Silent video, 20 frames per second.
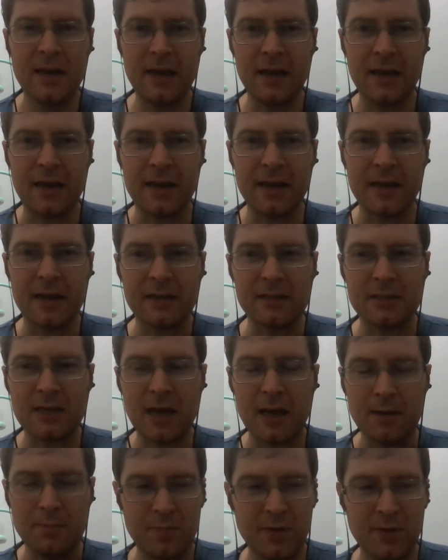it is
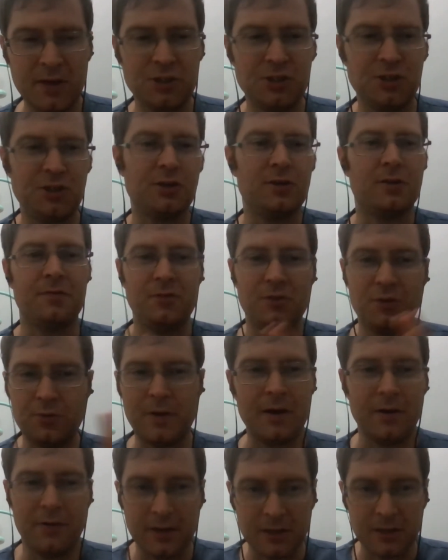a mixture of two
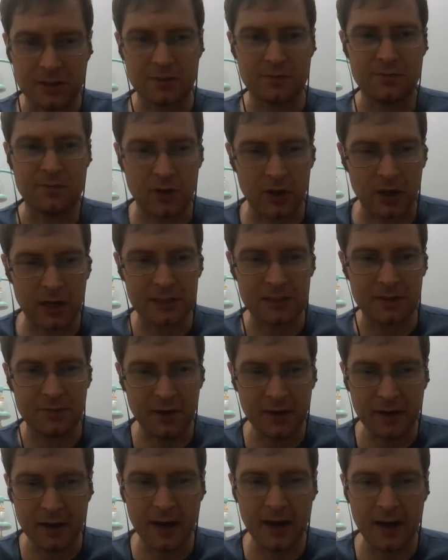areas of
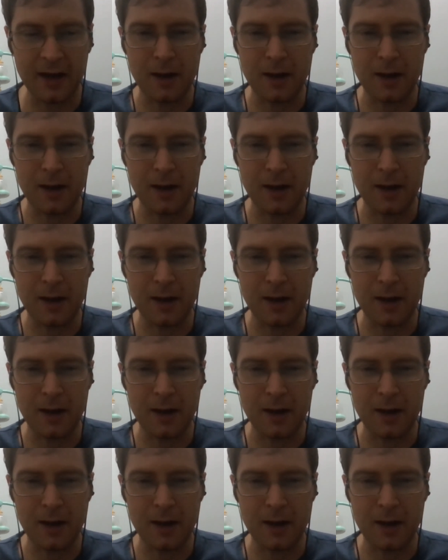philosophy: